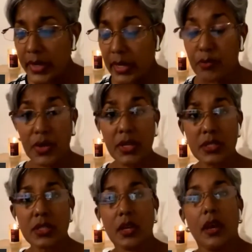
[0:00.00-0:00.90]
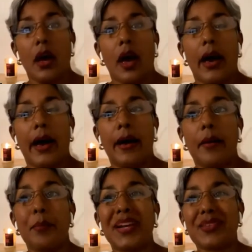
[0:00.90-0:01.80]
havens.
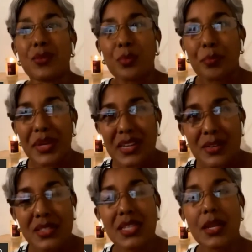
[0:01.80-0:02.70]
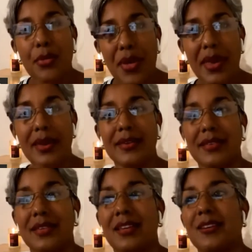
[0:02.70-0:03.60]
But you see, the thing
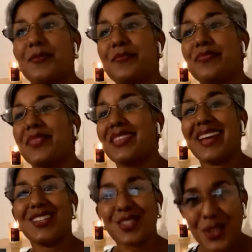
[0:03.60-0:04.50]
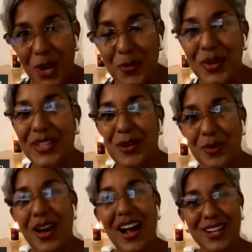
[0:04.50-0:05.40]
is, that's not what
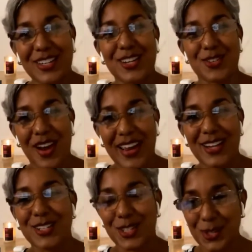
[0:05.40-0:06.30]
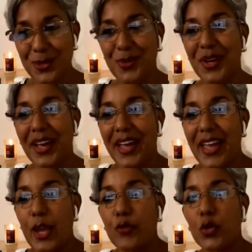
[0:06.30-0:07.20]
they were actually trying to do.
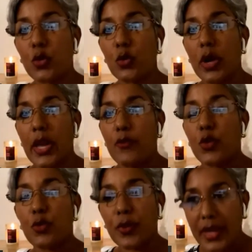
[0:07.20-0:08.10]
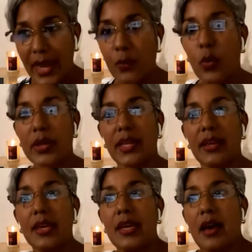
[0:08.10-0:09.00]
If you forget what
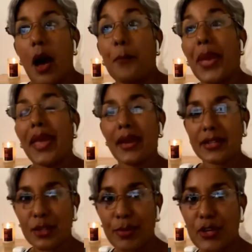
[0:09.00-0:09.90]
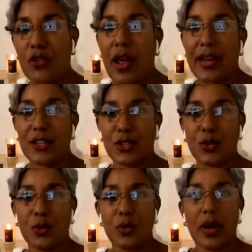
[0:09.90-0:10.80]
they appear to be trying
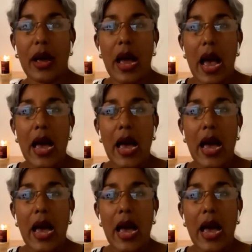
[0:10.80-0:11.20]
to do,